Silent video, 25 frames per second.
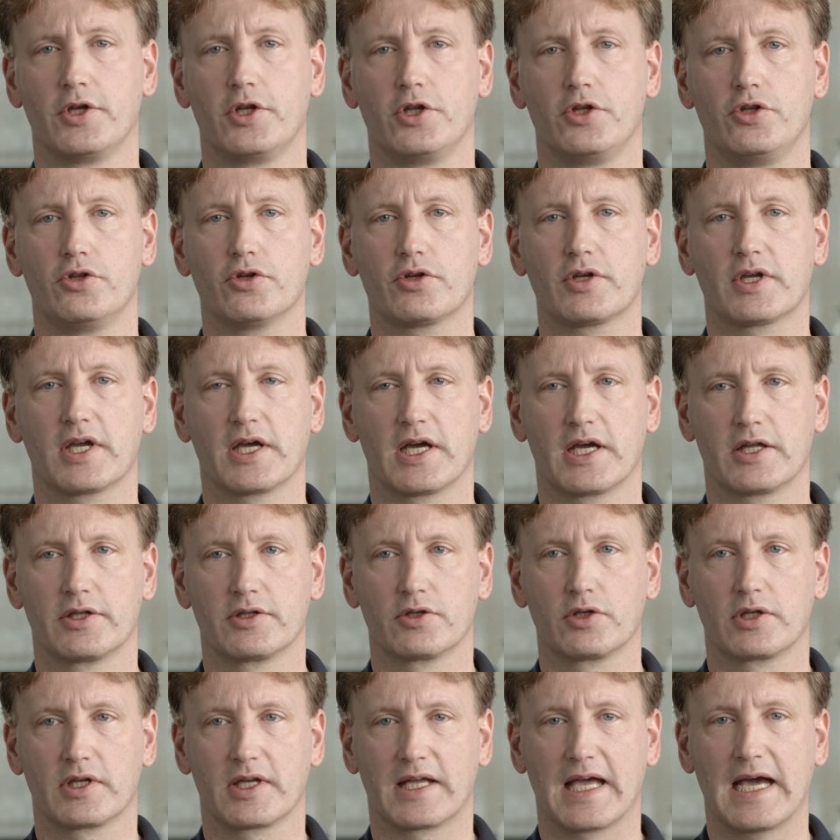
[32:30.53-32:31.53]
you
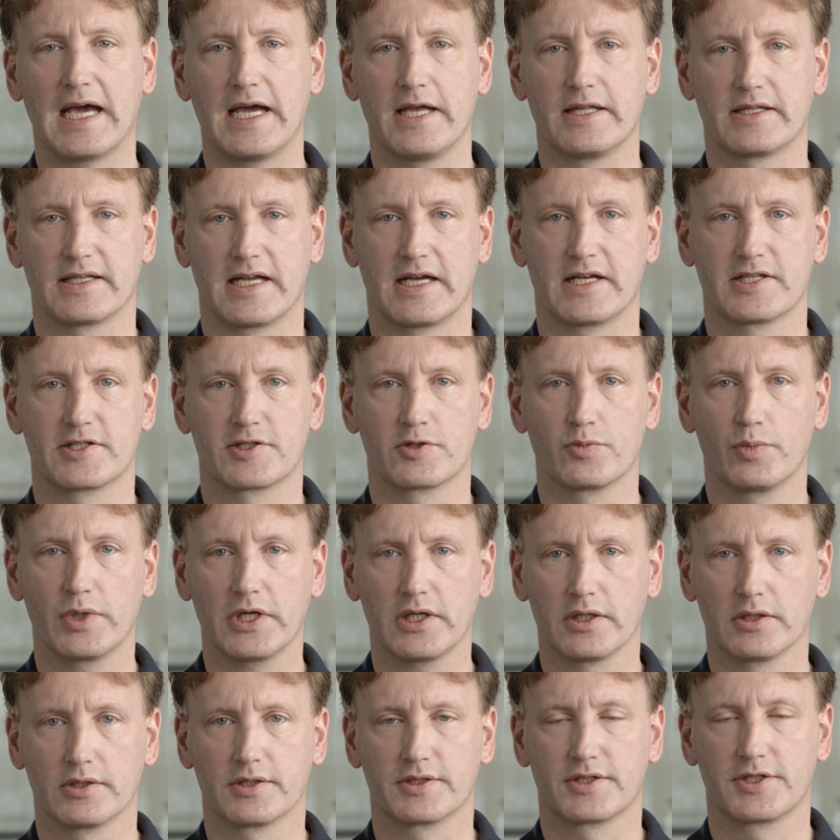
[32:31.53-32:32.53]
can guide as
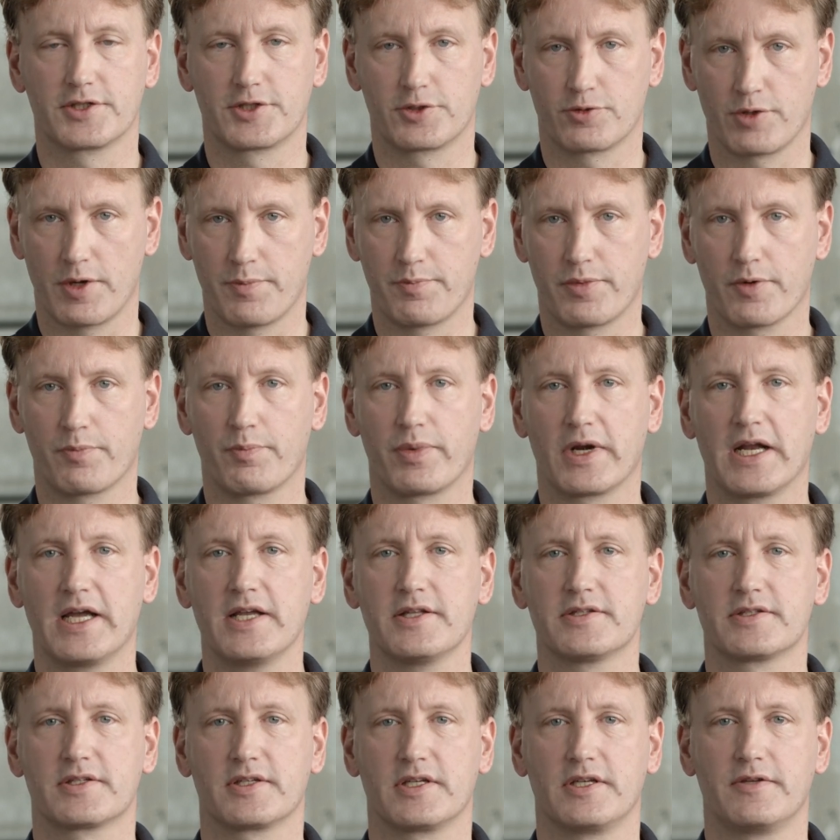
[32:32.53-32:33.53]
well the stripper
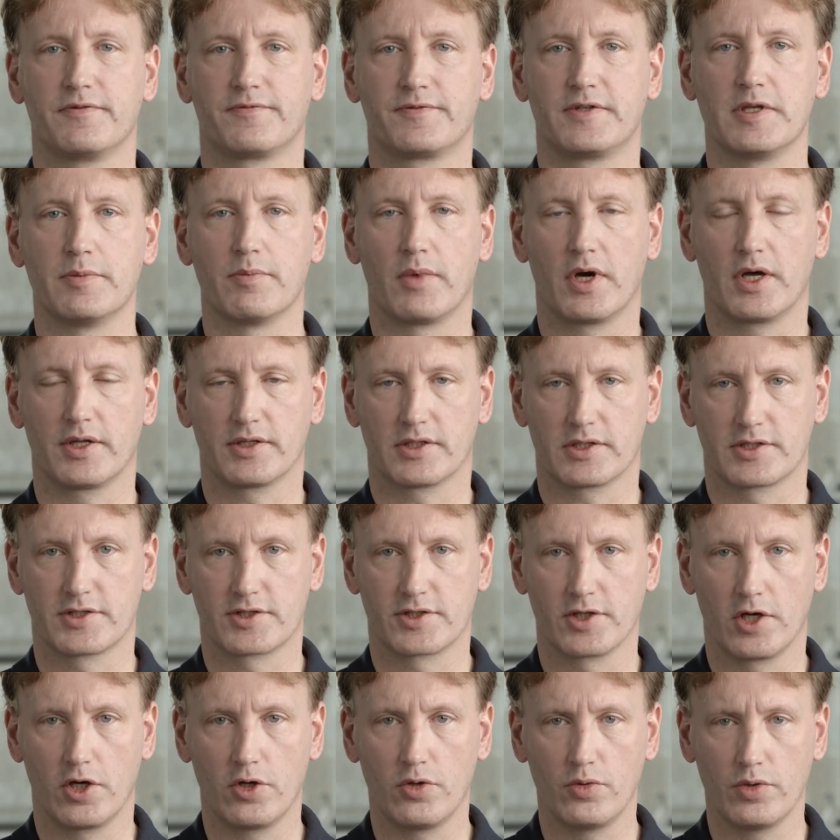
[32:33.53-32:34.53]
plates if demanded
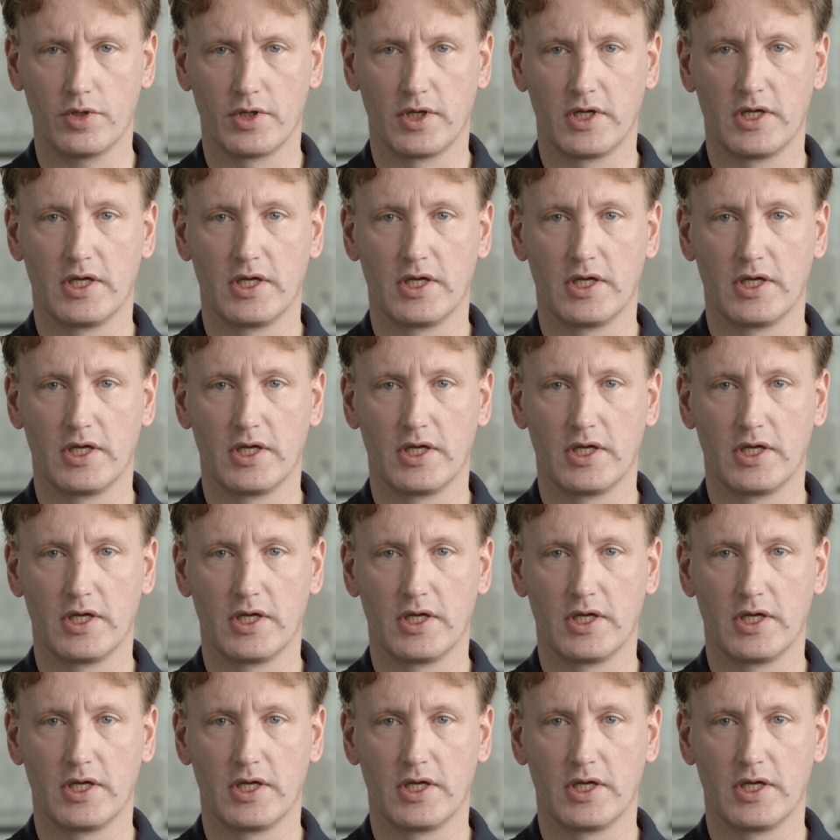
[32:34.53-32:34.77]
so